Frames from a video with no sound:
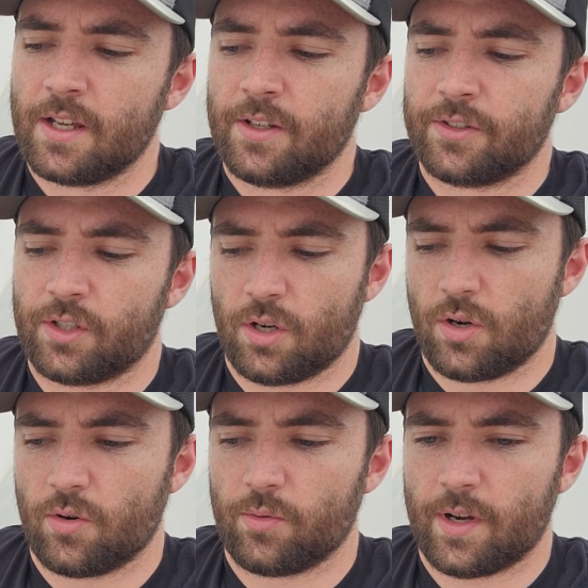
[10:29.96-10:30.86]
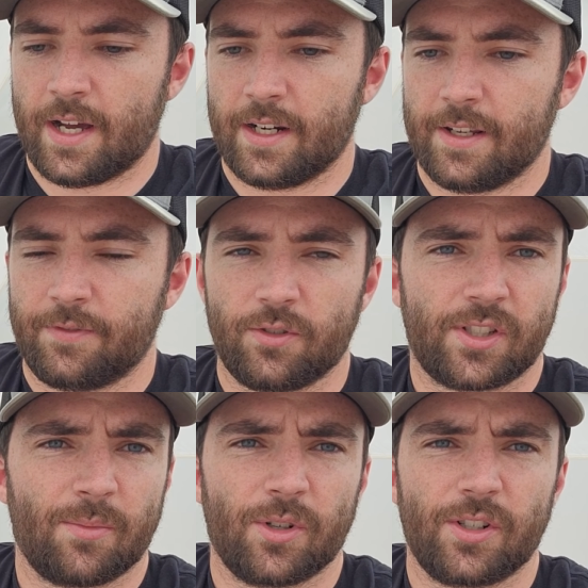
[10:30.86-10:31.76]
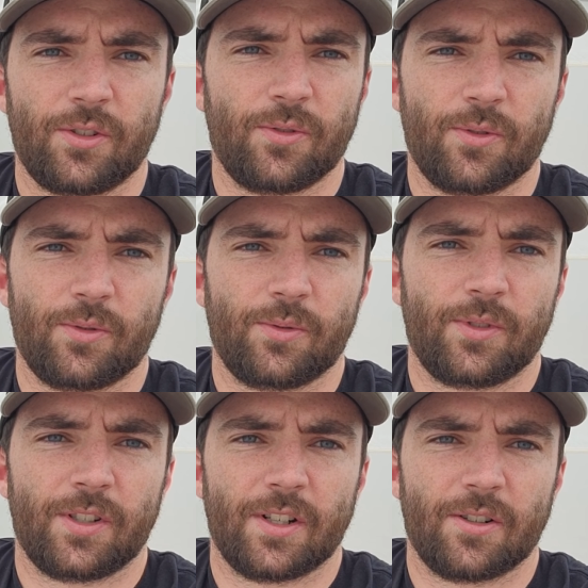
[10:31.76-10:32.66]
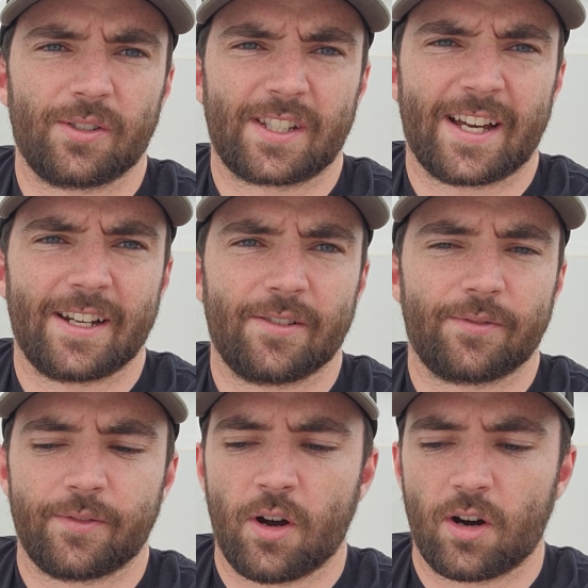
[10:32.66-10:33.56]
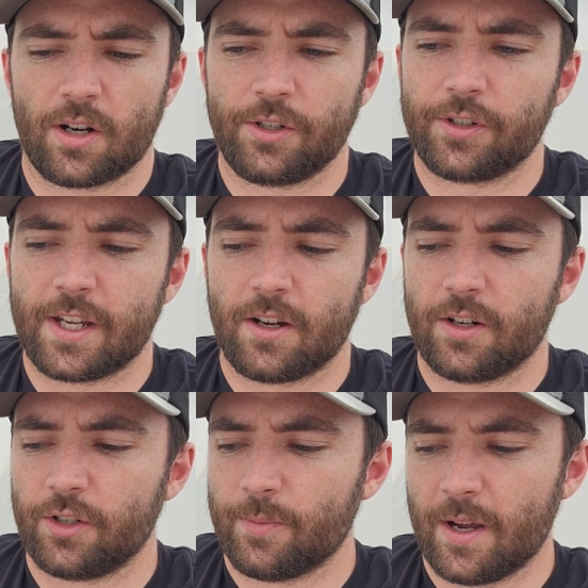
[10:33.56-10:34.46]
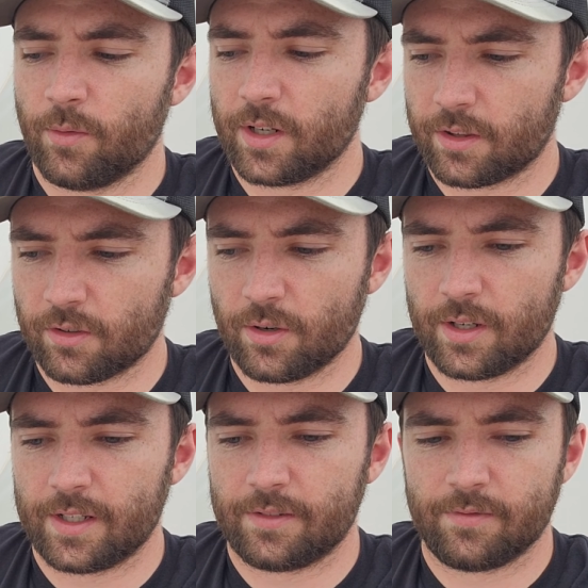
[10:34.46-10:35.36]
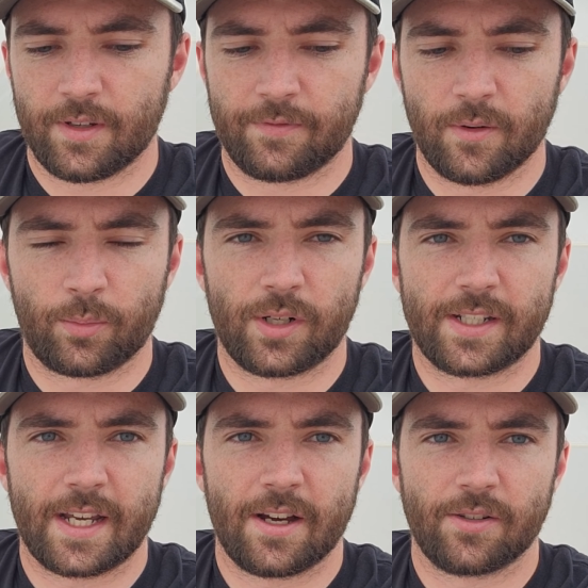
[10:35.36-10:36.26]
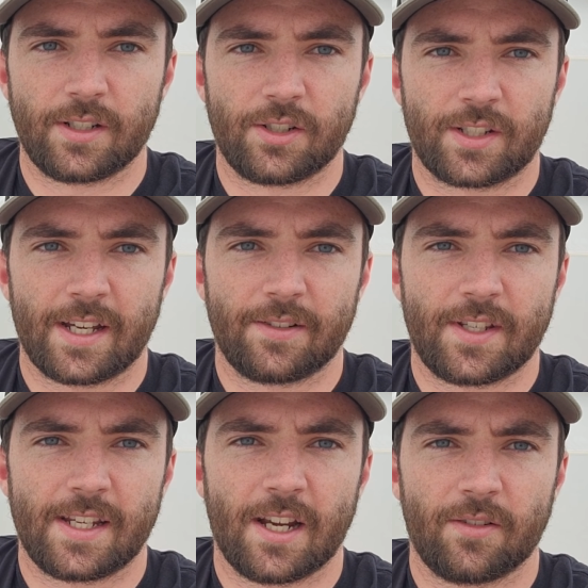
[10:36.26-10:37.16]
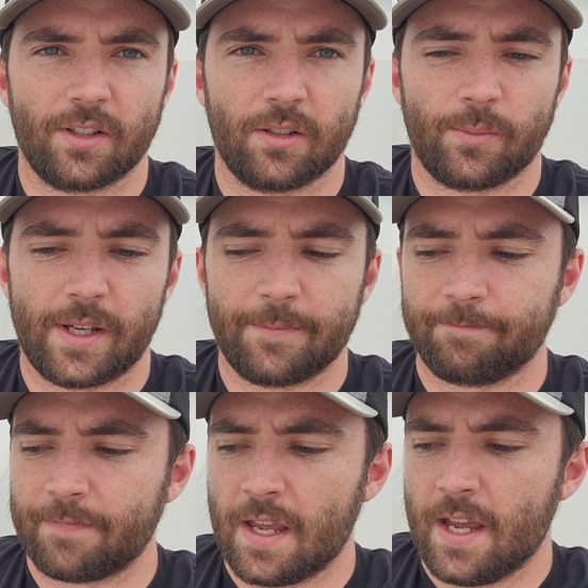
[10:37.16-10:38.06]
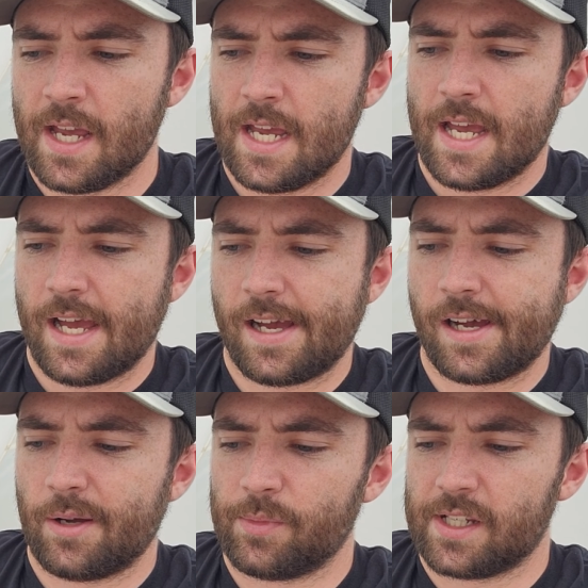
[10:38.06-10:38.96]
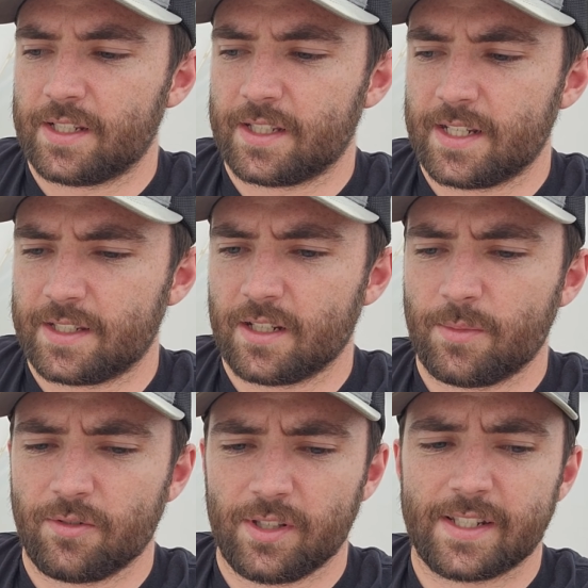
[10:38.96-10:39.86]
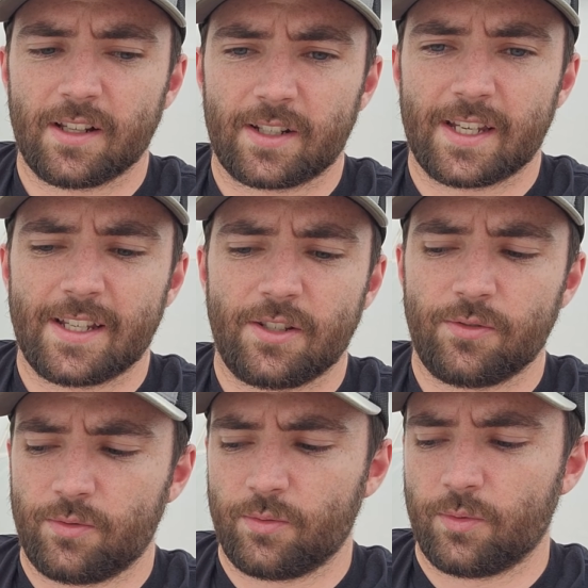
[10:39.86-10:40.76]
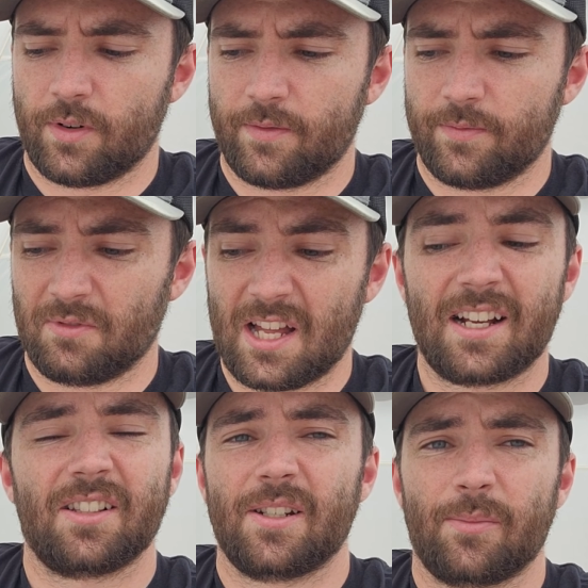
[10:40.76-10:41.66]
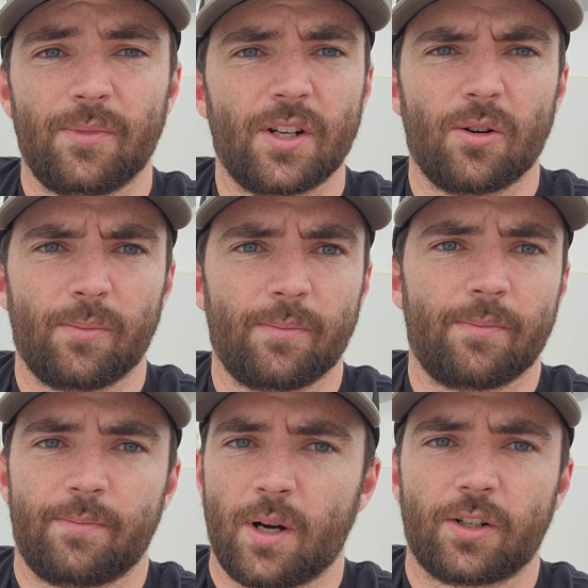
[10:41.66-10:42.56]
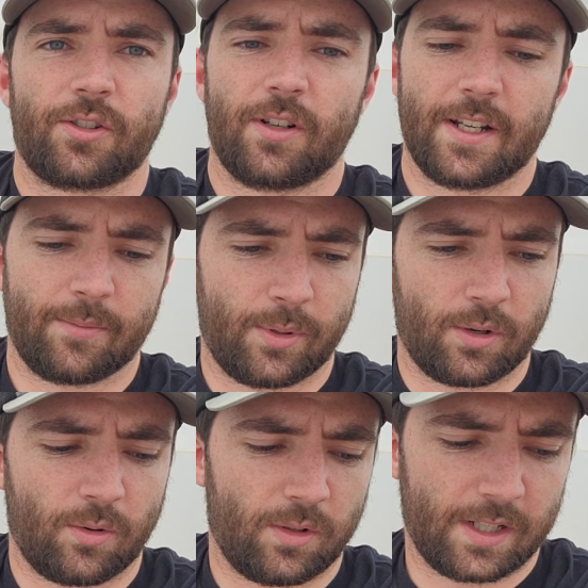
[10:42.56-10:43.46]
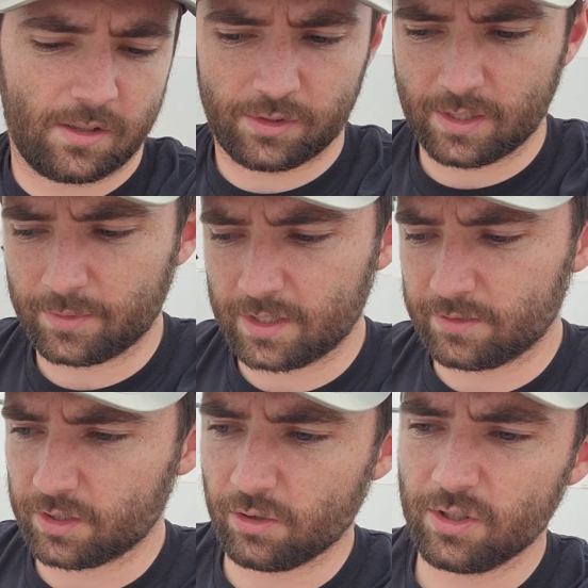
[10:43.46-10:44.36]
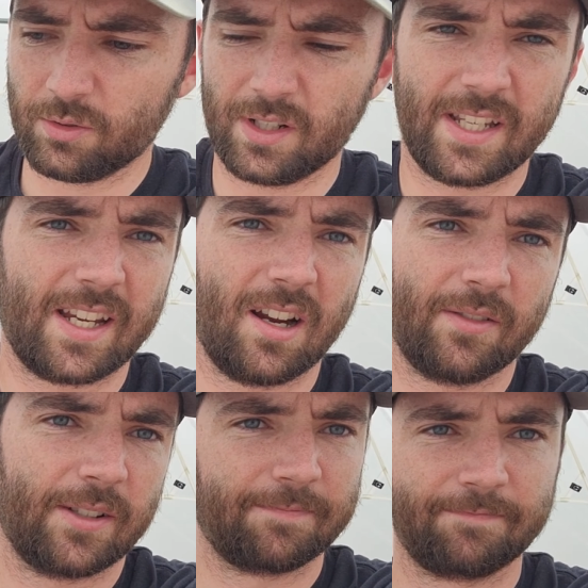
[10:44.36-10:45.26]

So if you're someone who, you know, is kind of hard on your gear, you might want to throw a footprint down, just kind of take care of it a little bit, because it is going to be really delicate and you are likely to, you know, puncture it, put a hole in it or something. So you just want to take care of it.